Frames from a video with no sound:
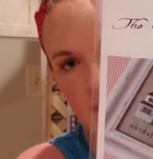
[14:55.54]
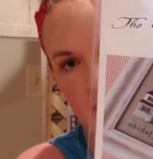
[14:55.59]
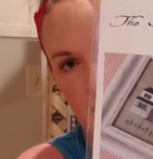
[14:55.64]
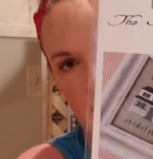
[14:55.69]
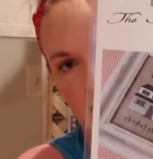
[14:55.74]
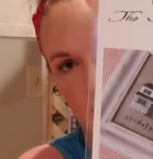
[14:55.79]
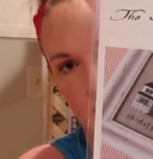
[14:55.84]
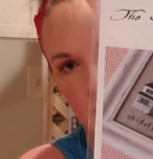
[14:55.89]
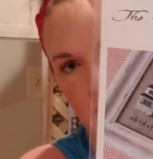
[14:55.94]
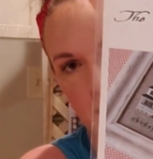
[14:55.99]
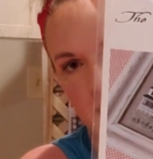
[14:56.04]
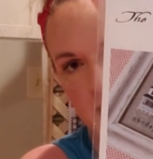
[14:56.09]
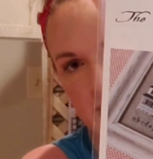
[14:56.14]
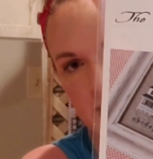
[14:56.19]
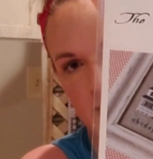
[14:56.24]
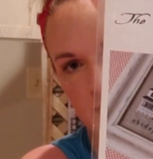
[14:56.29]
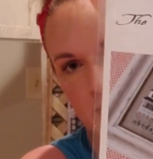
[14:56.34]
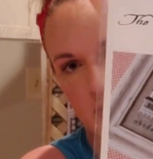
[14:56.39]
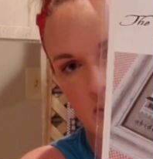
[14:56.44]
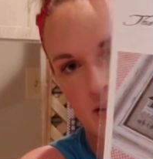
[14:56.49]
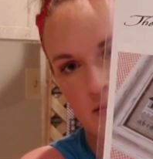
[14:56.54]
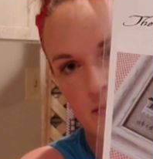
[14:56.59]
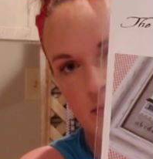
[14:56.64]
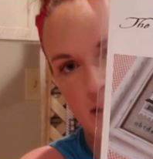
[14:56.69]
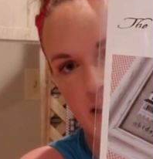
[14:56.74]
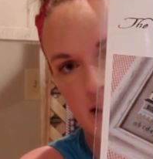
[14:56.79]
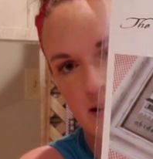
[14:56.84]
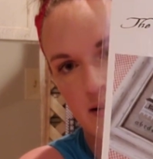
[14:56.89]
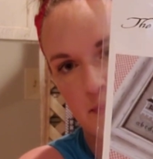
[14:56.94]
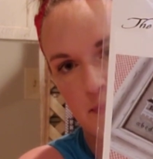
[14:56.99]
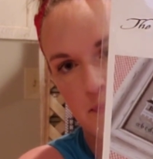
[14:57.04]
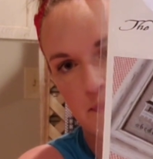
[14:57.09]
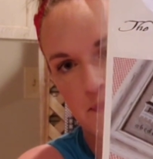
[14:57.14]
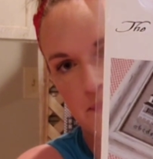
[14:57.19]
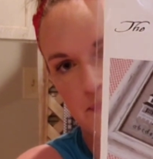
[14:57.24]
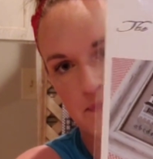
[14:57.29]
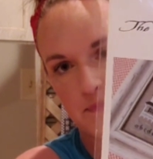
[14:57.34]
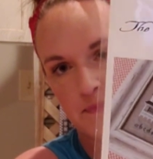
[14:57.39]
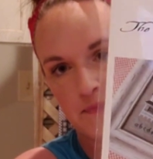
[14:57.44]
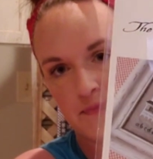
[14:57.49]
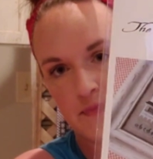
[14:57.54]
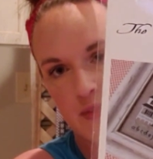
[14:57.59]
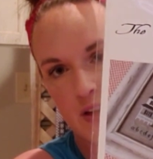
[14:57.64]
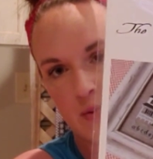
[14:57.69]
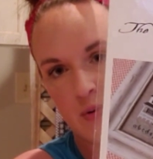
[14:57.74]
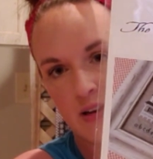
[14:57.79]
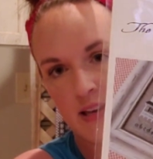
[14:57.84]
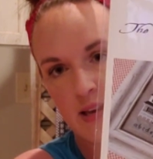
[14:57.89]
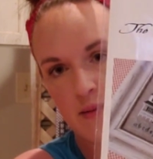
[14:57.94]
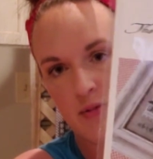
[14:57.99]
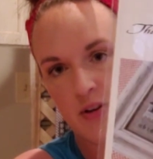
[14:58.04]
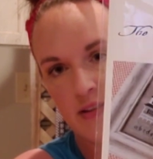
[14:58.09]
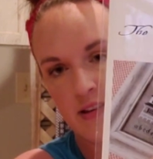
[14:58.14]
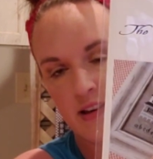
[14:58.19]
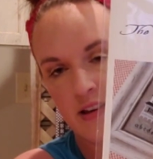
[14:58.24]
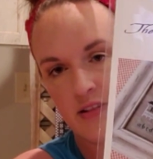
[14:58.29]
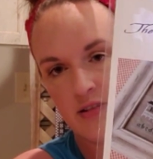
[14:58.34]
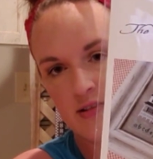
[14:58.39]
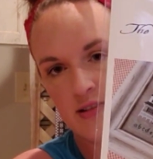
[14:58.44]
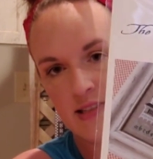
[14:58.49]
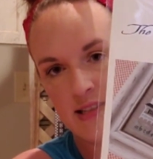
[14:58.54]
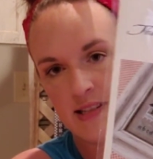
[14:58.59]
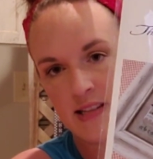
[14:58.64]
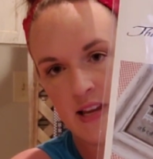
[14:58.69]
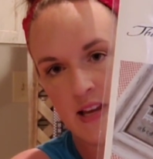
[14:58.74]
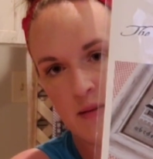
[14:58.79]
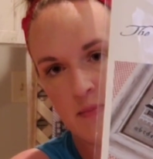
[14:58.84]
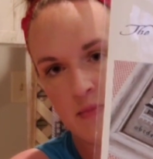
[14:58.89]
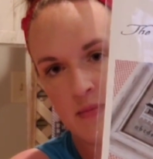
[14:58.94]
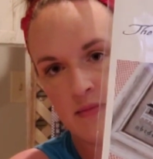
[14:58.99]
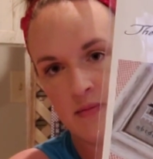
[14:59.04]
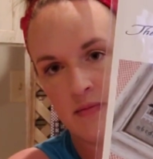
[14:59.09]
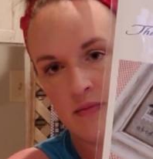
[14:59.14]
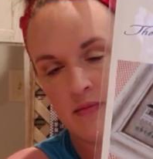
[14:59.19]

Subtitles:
And I want to make this barn red. I want to keep all the colors the same,